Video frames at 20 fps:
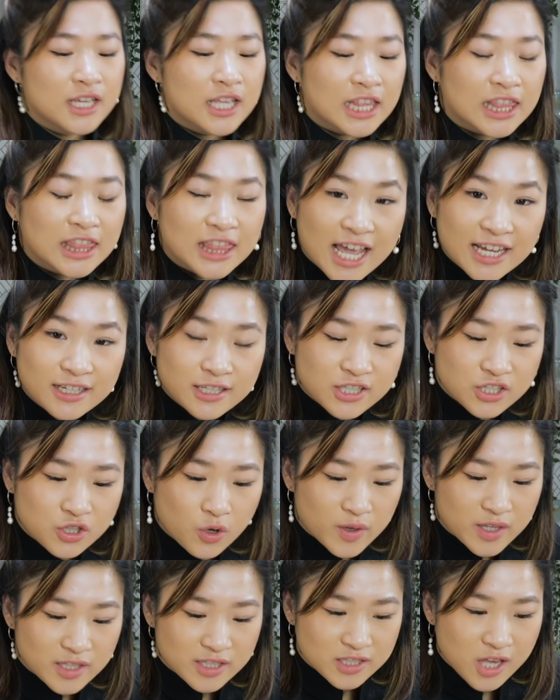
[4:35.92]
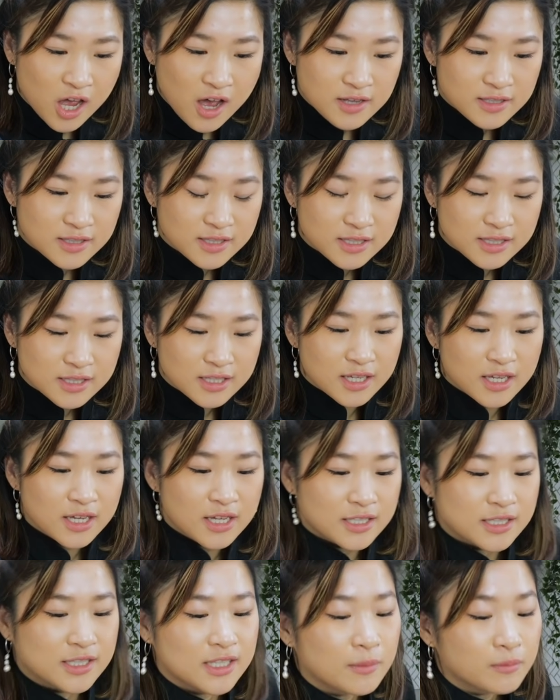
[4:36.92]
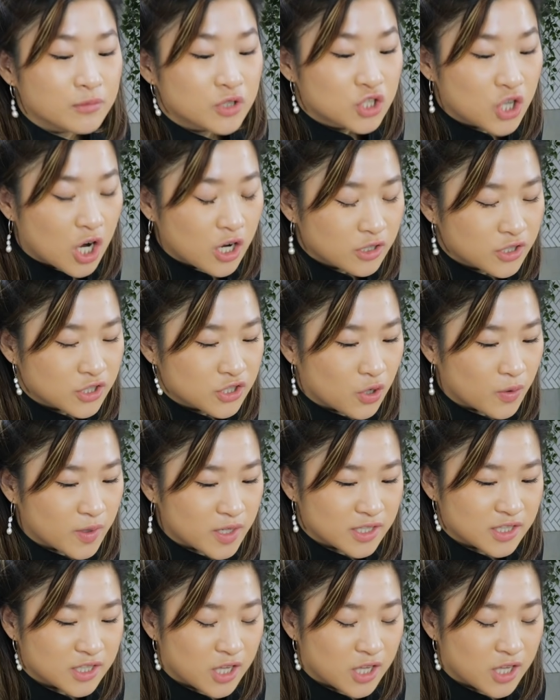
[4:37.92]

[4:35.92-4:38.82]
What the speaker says: light soya sauce, some dark soya